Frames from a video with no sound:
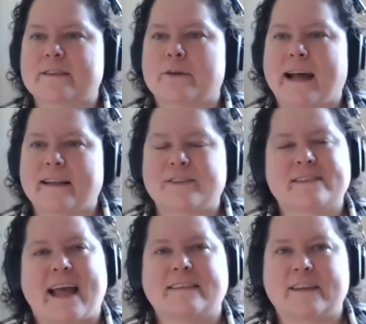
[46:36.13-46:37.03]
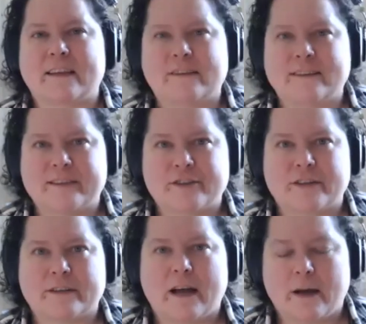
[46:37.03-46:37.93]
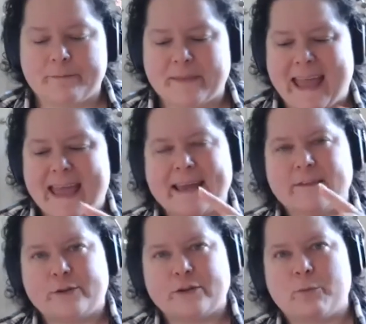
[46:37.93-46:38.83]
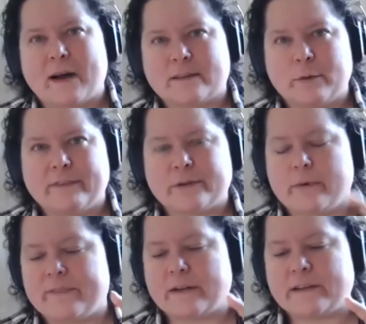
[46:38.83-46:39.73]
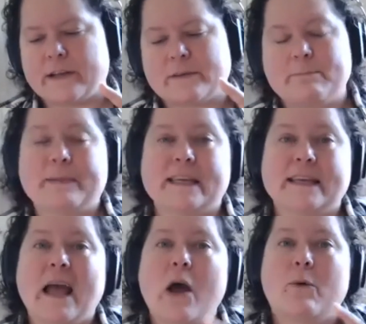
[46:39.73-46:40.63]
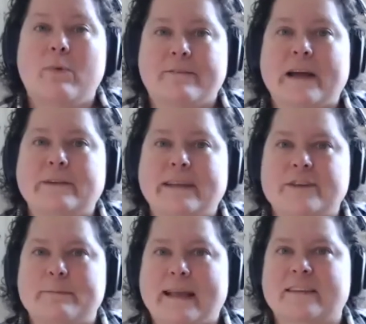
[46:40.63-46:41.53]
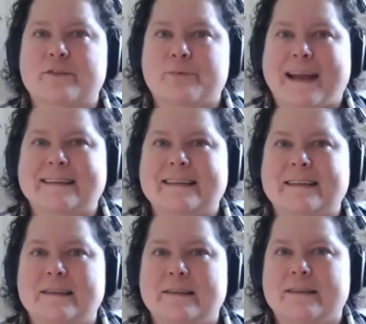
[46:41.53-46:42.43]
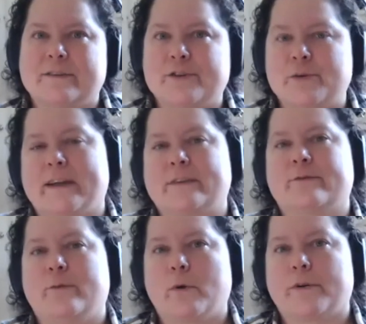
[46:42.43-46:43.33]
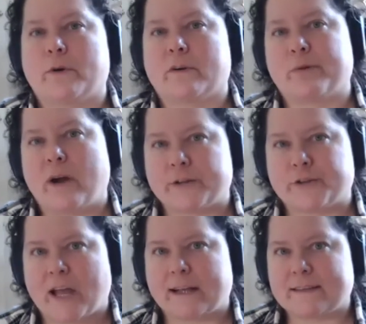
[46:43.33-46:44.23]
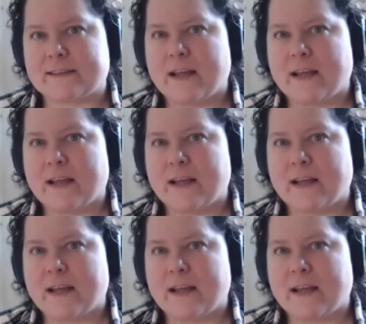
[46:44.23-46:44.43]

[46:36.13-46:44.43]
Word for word: So that just adds another decision. Um, a, do you want to move it to a foundation? B, what foundation makes the right choice for your project?